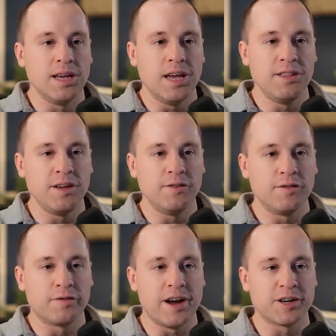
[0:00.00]
And then
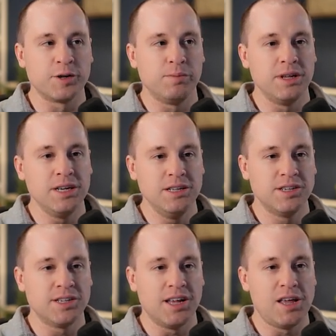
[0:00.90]
fracture
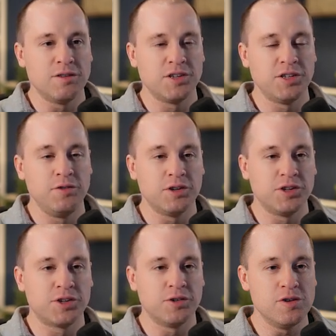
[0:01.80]
planes allows us to
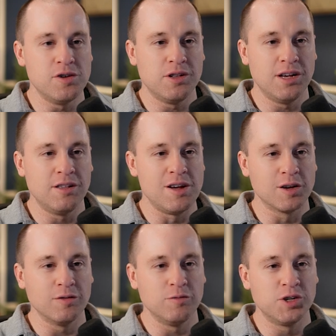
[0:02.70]
control
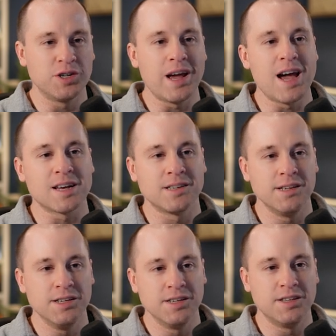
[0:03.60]
along which
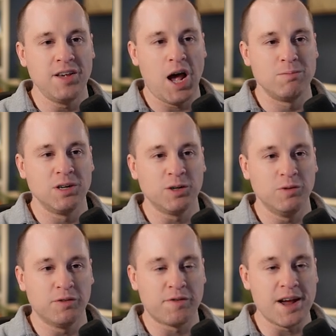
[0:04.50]
axes the object
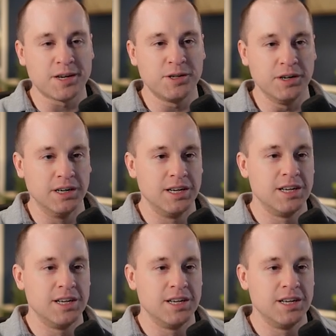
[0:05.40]
will fracture.